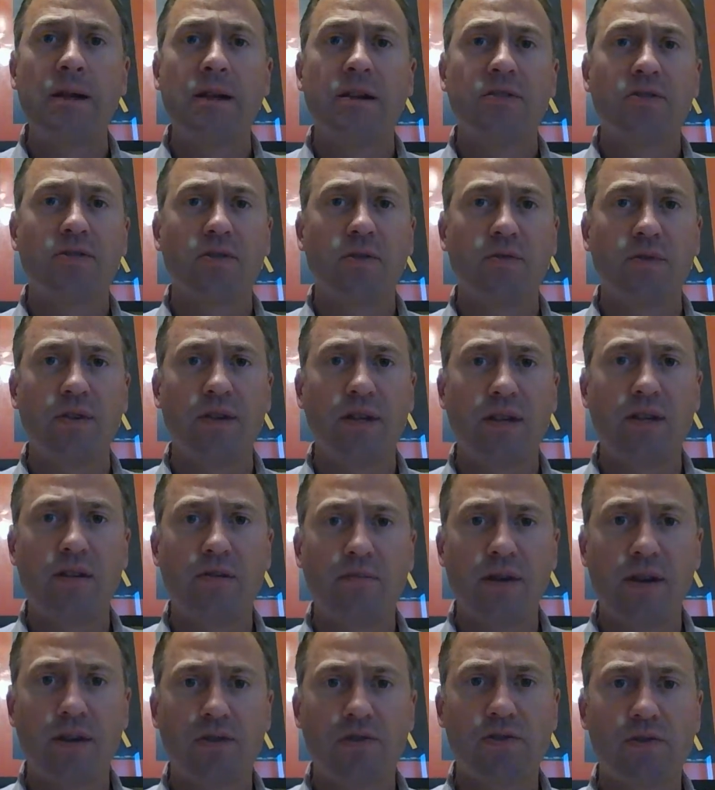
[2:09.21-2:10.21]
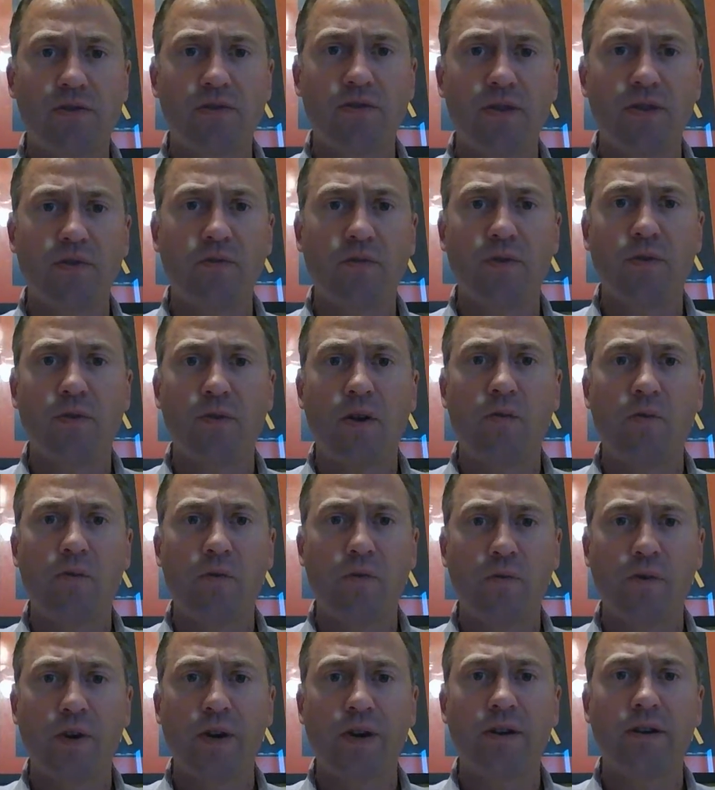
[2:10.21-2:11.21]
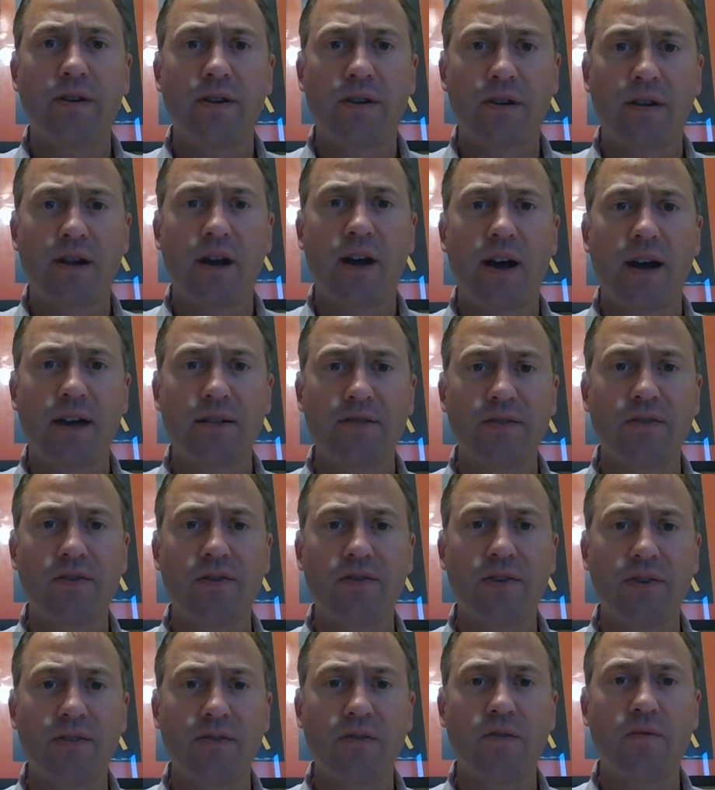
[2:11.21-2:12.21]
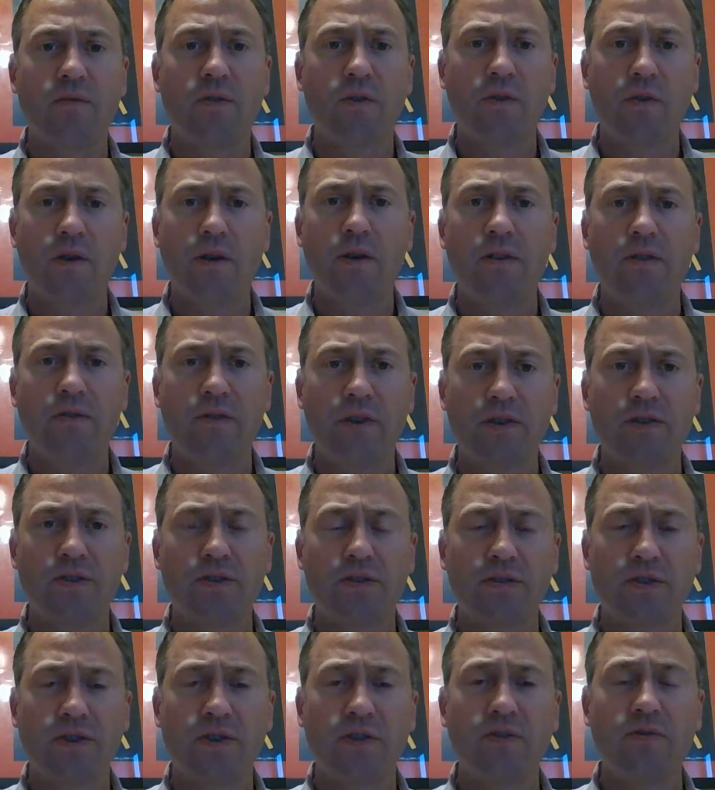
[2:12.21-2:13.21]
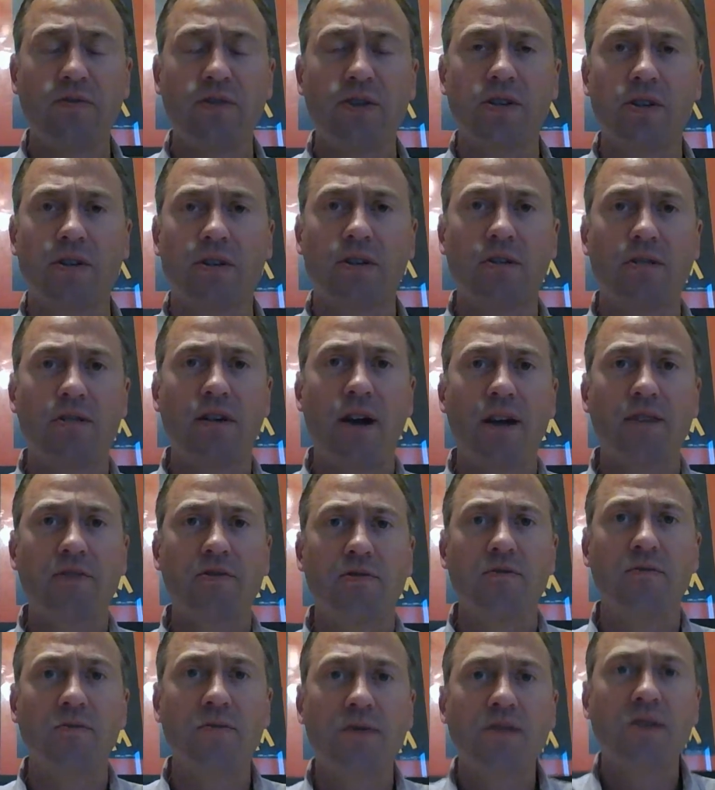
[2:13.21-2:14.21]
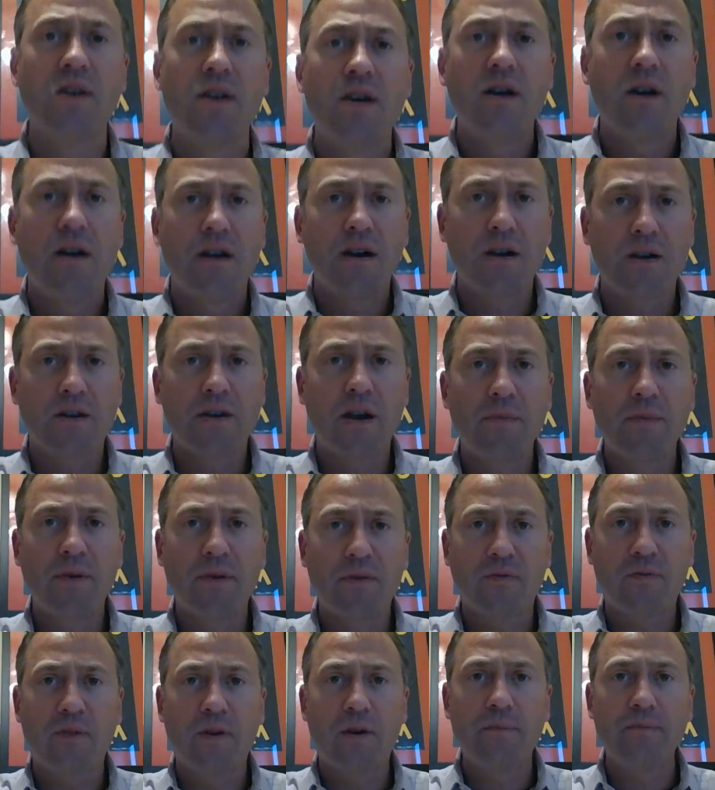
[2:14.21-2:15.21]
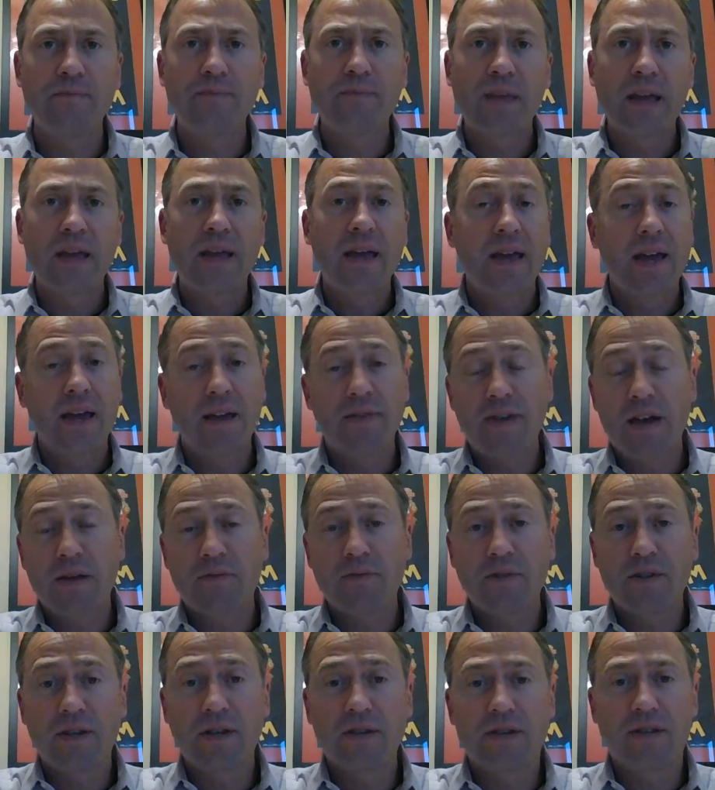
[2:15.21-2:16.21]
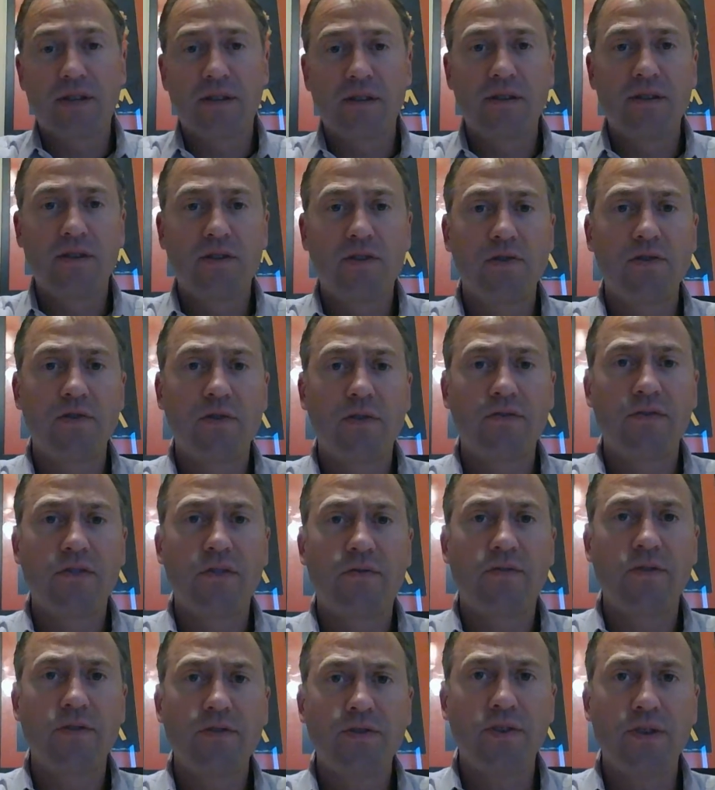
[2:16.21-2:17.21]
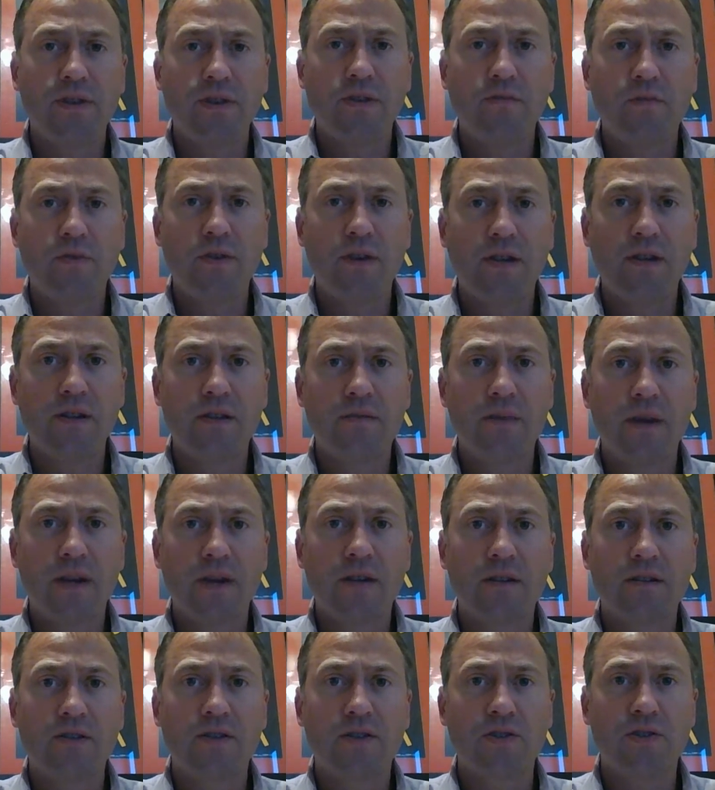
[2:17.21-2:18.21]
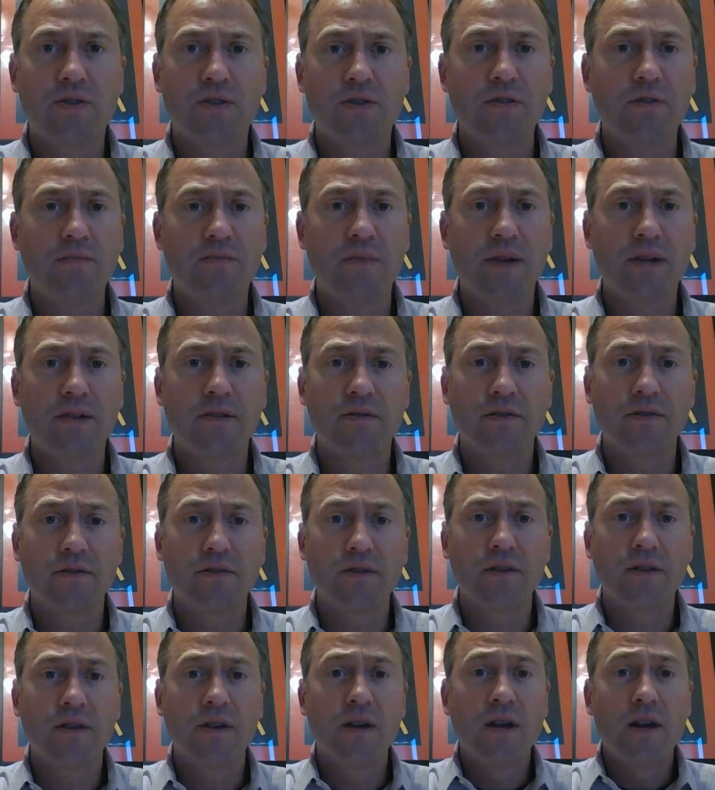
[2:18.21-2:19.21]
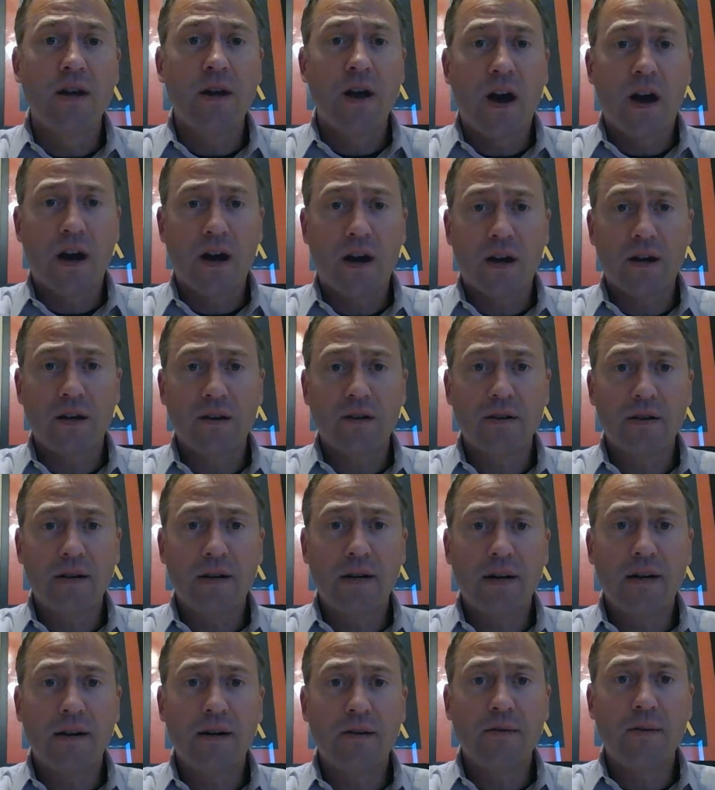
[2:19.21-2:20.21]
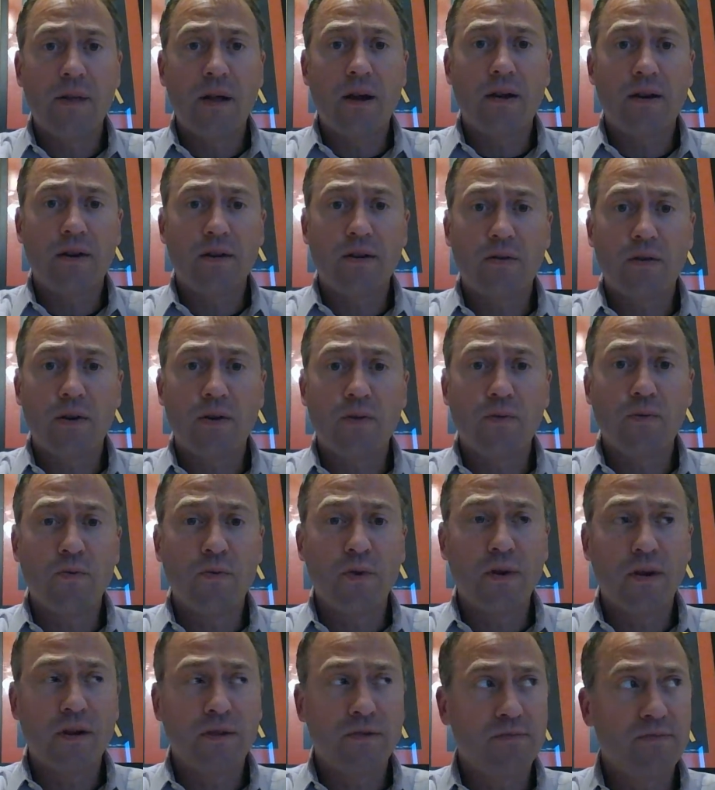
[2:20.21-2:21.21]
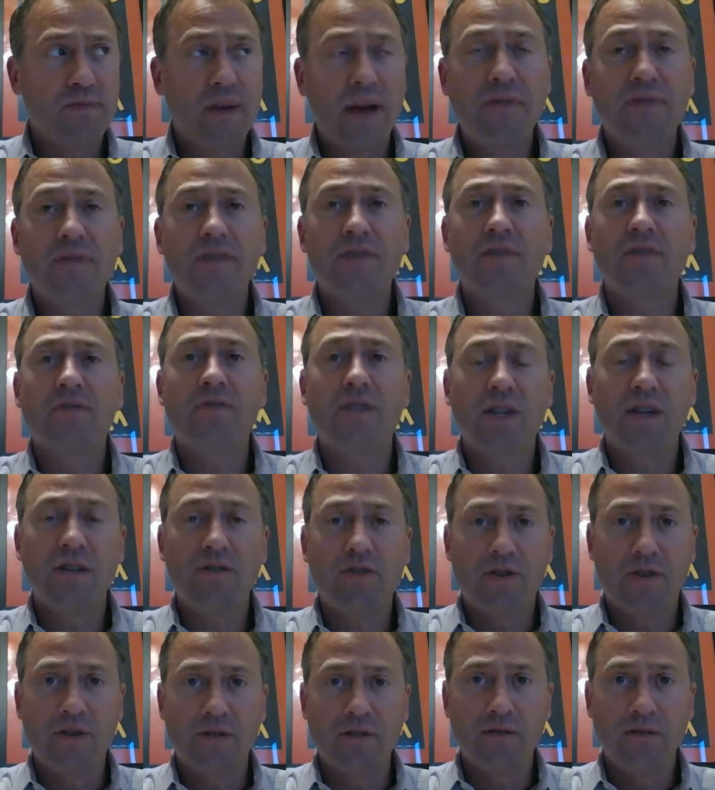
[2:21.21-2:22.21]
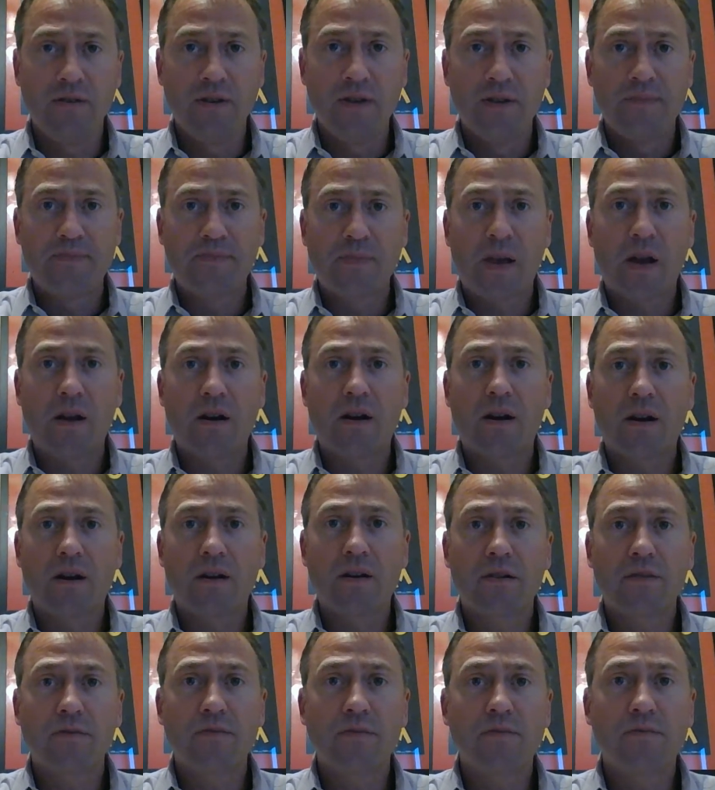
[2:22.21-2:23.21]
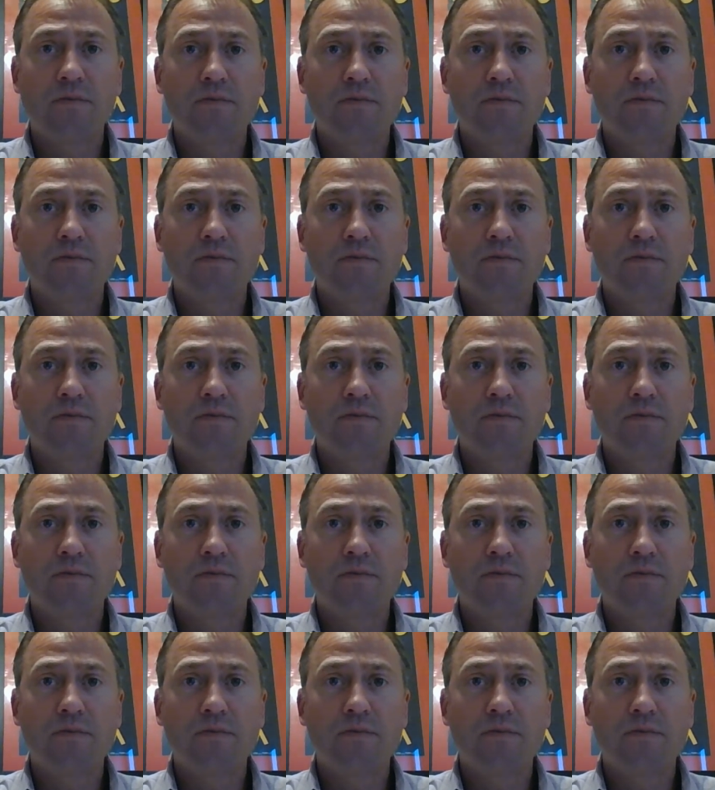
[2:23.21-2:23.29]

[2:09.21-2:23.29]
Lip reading: So we need to make sure that we're aware and cognizant of where all of our students in our classrooms are coming from, and that relates to the issues of diversity. We need to make sure and make clear that our methods of teaching are